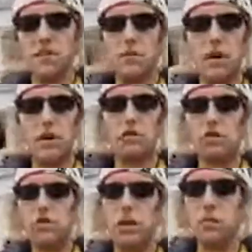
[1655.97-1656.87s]
But in
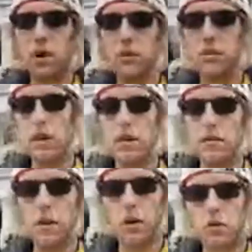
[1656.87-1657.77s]
choosing the President, the
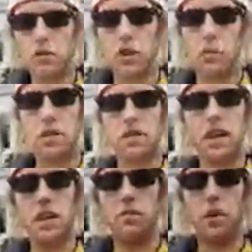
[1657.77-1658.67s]
votes shall be
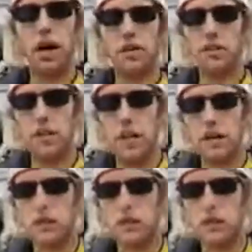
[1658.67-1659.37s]
taken by the states,